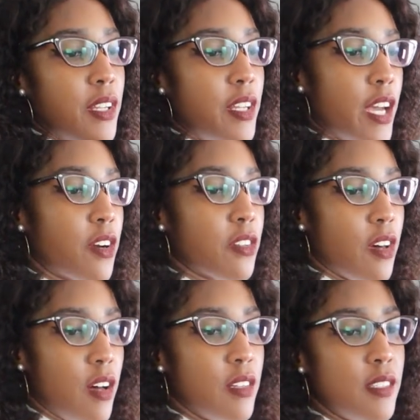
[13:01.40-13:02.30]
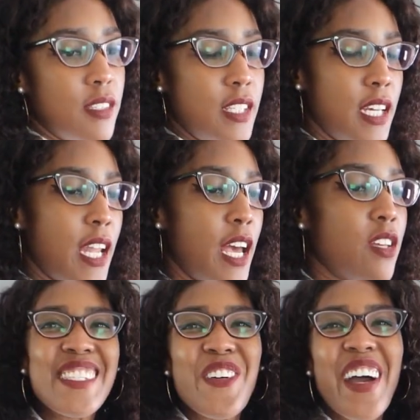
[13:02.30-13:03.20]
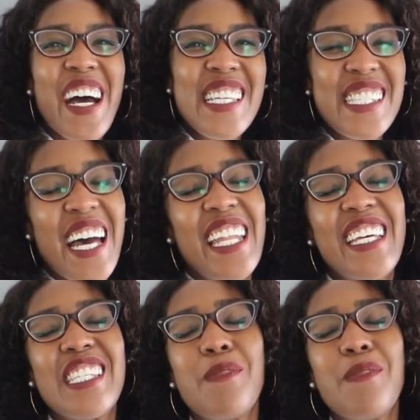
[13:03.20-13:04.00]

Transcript: Neanderthal DNA. So guys, that